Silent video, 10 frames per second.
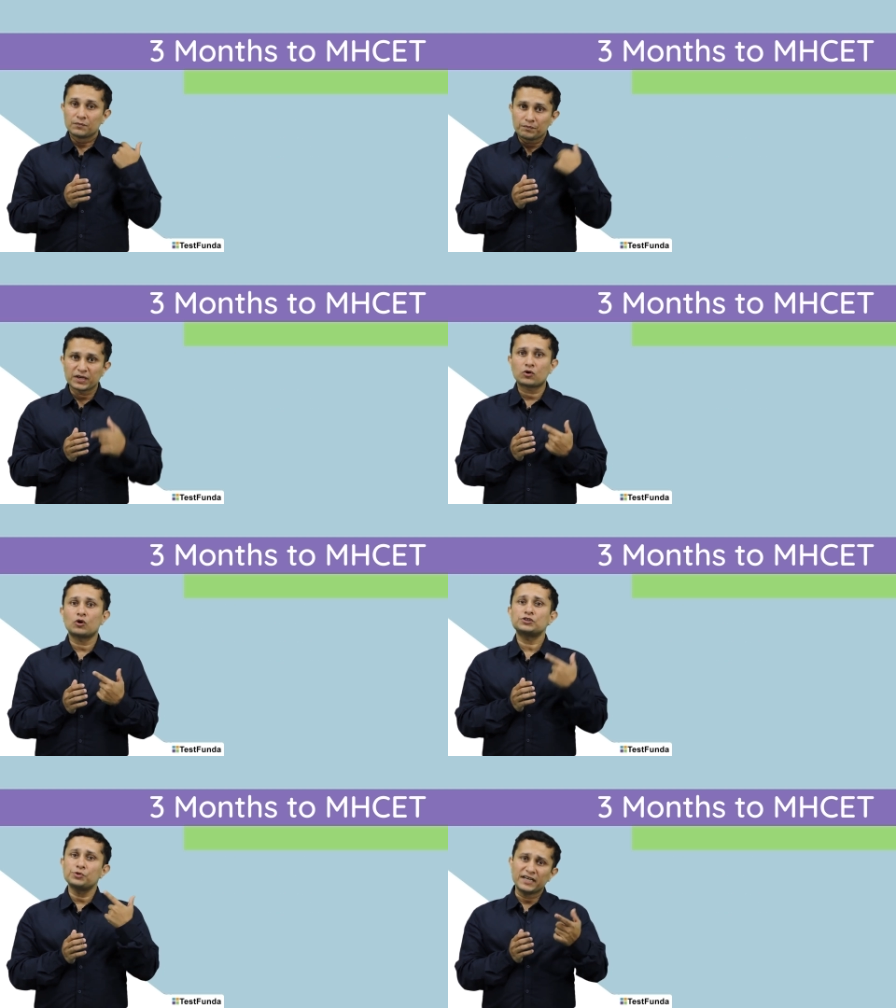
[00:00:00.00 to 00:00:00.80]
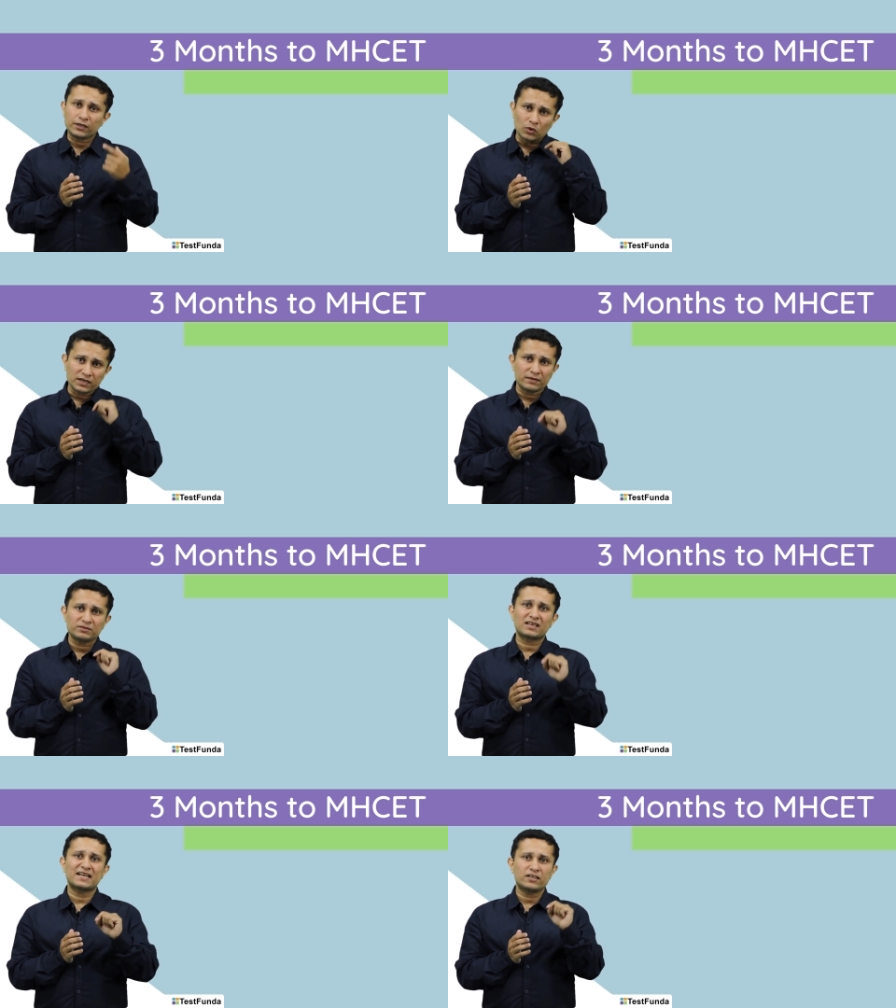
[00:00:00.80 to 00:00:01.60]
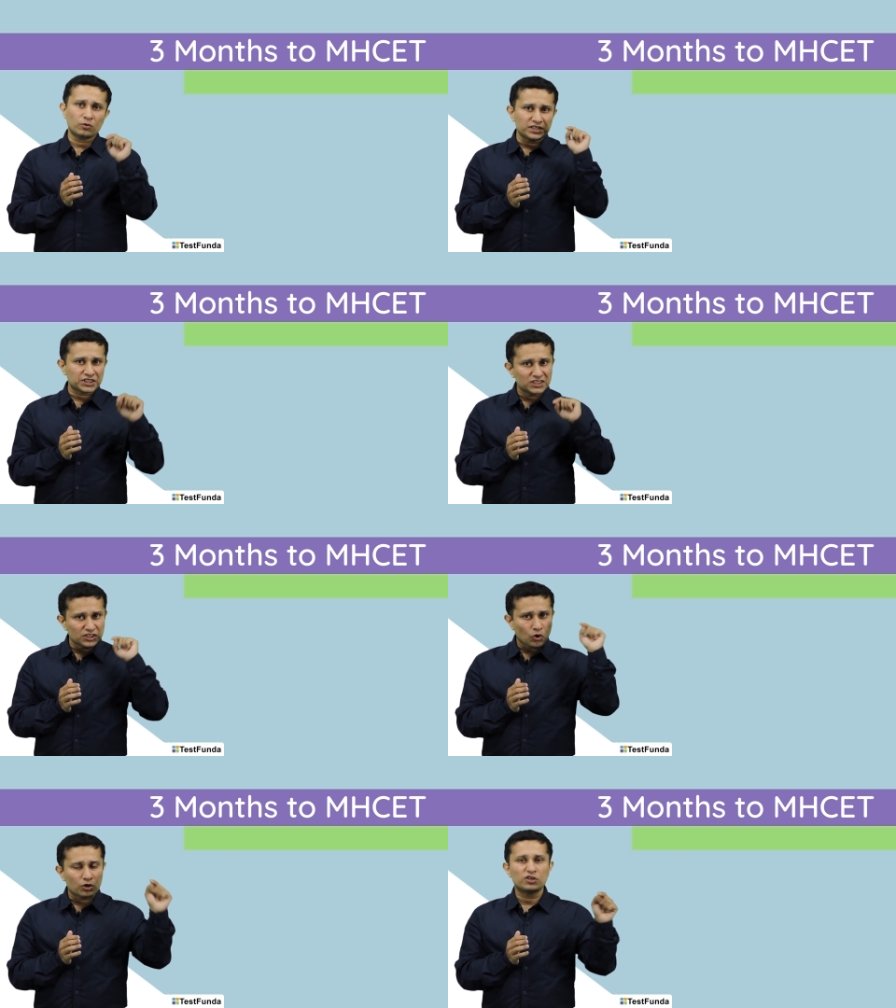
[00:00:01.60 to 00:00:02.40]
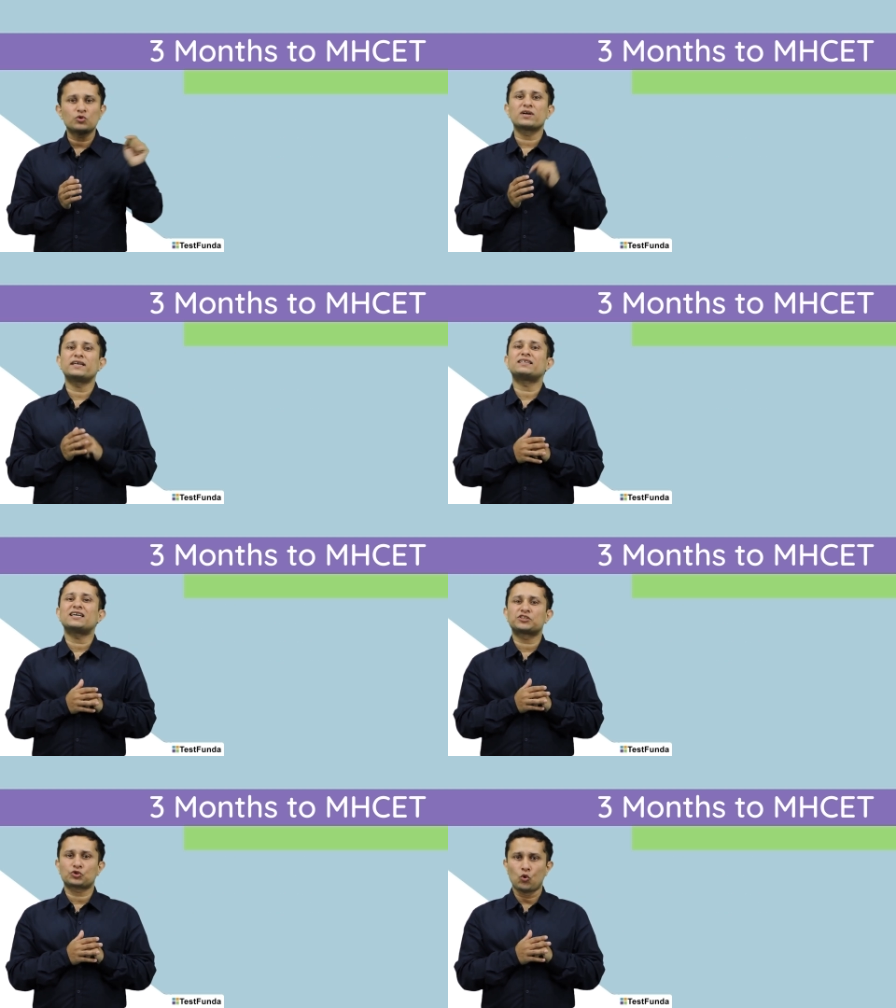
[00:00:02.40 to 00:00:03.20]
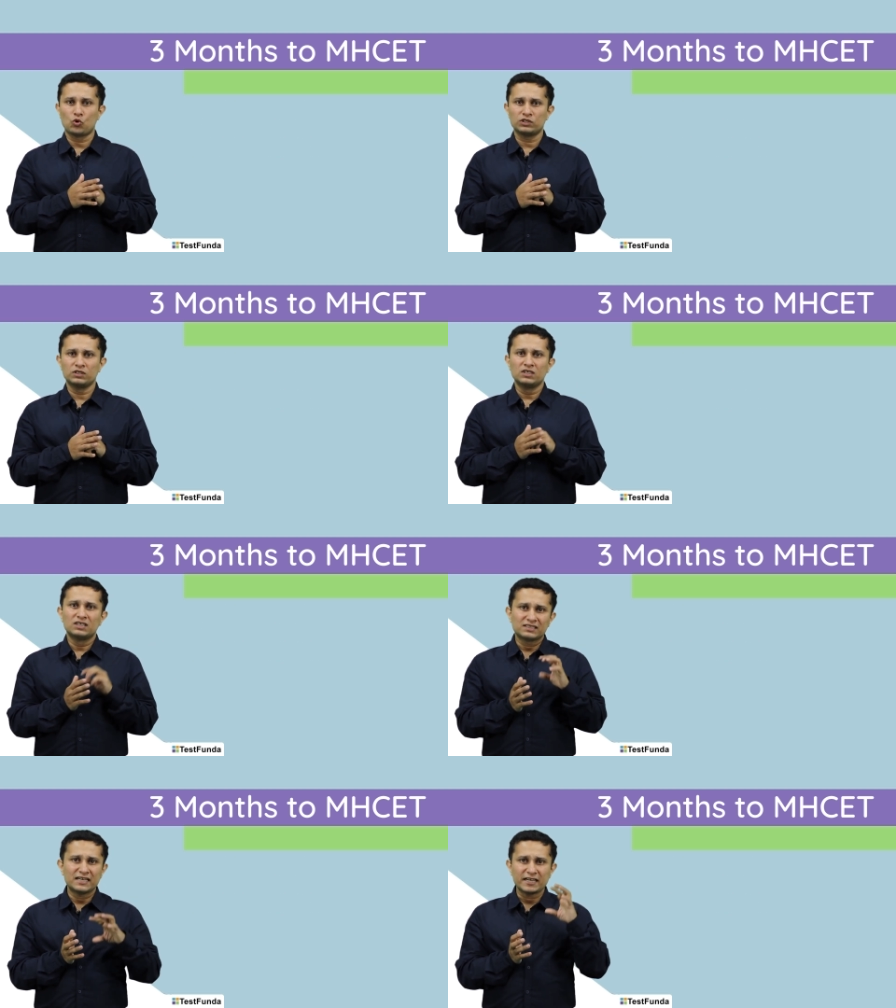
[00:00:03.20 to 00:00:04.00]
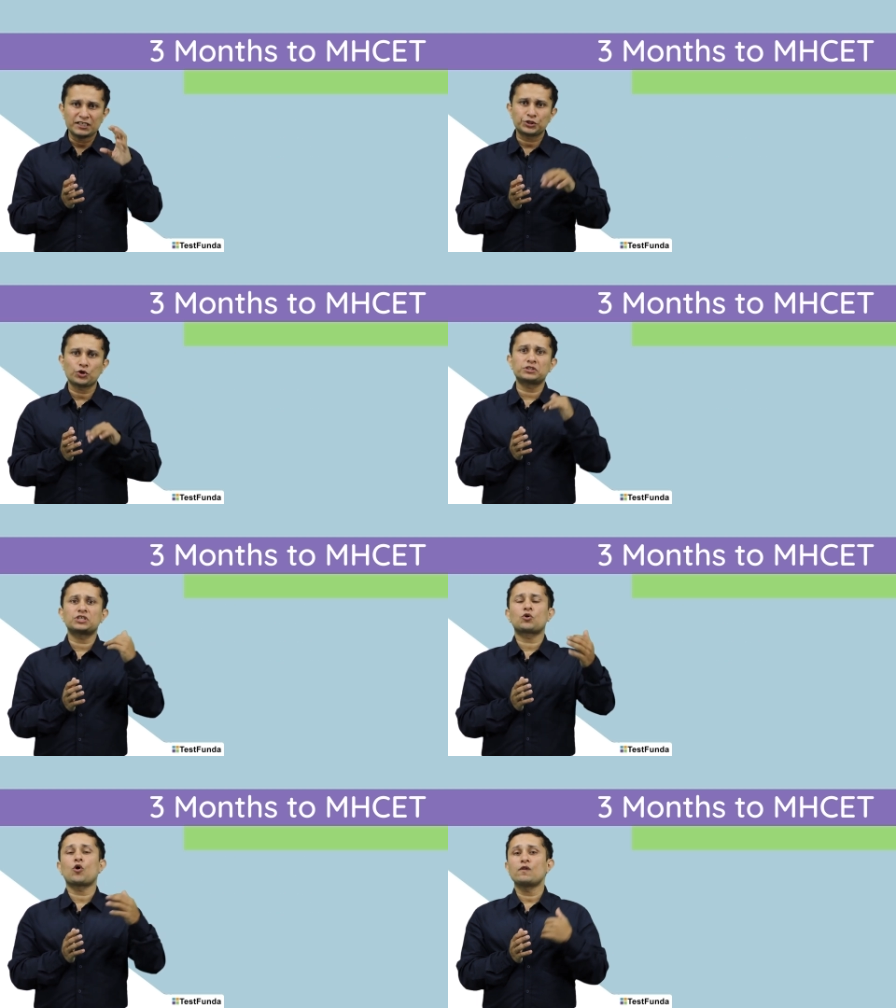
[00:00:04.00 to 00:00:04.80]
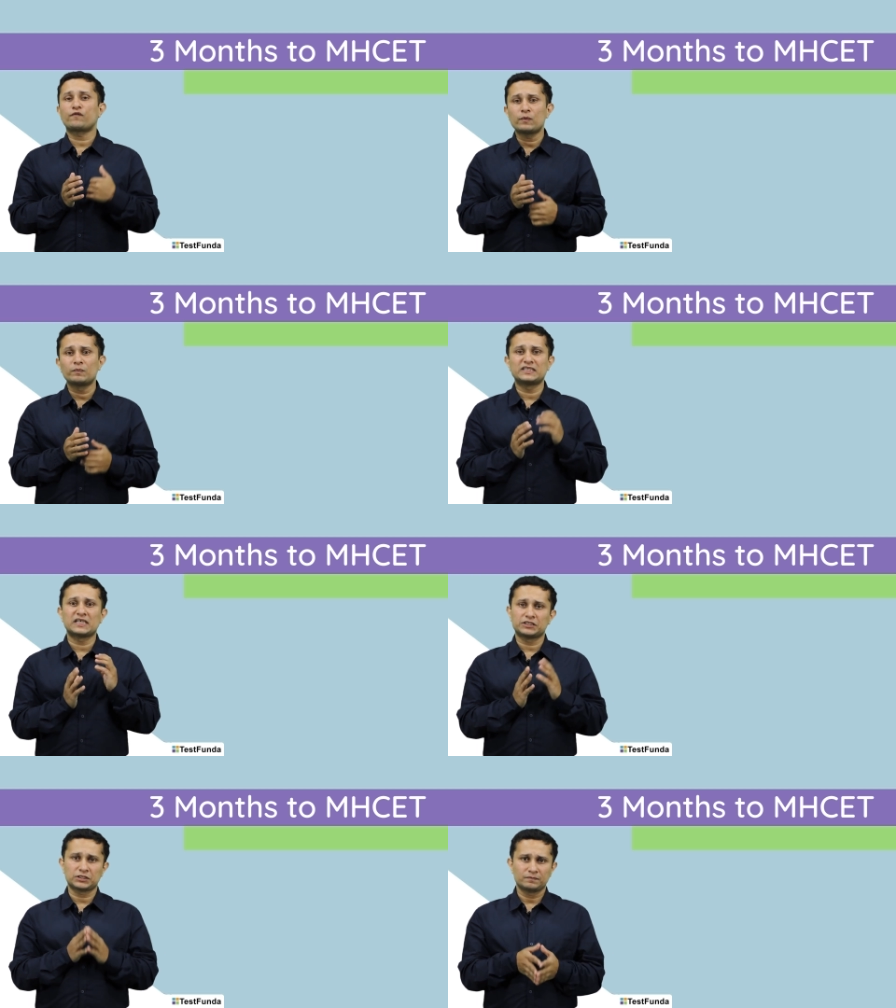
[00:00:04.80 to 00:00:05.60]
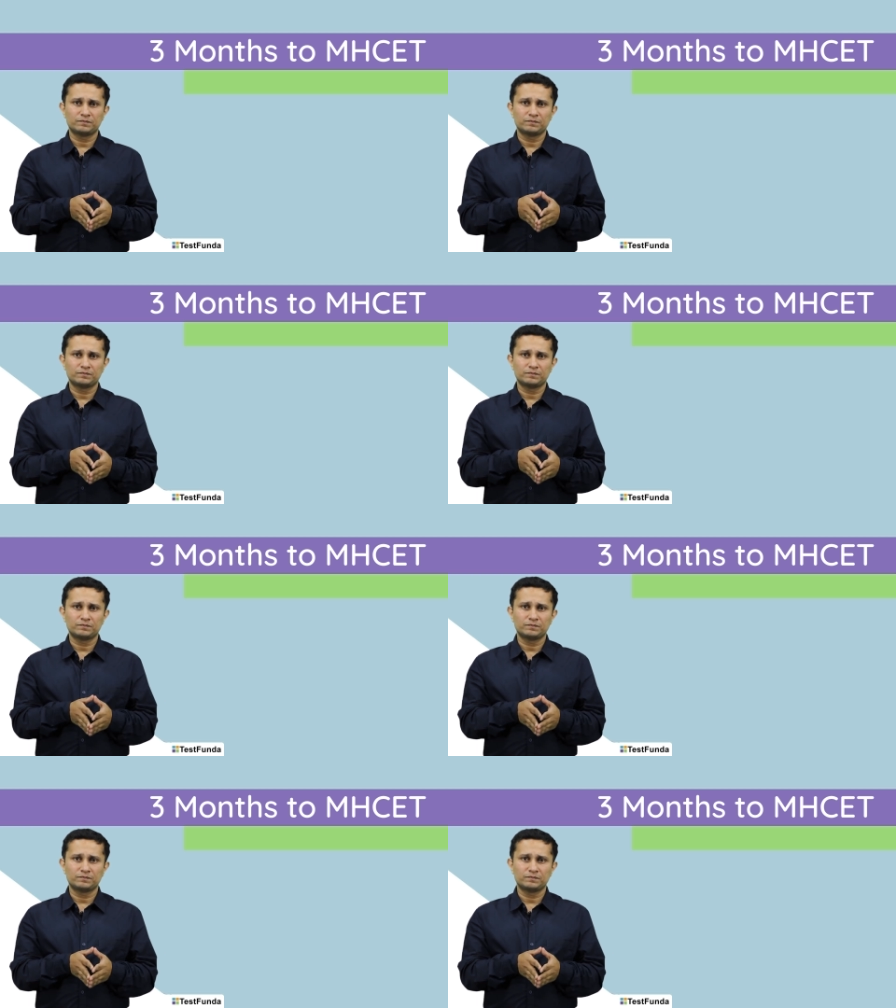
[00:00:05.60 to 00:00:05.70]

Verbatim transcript: because you need to attempt the right questions in order to get that score that ensures a call from Bajaj.